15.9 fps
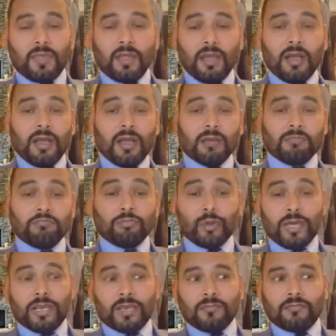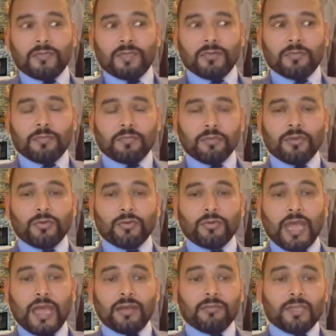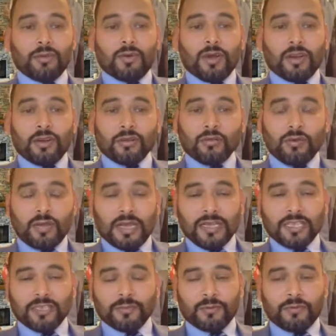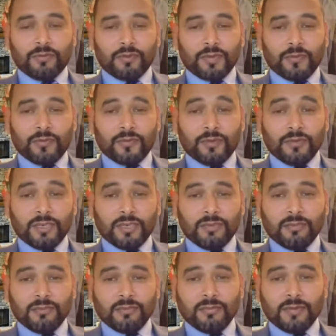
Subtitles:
you are not eligible for refugee,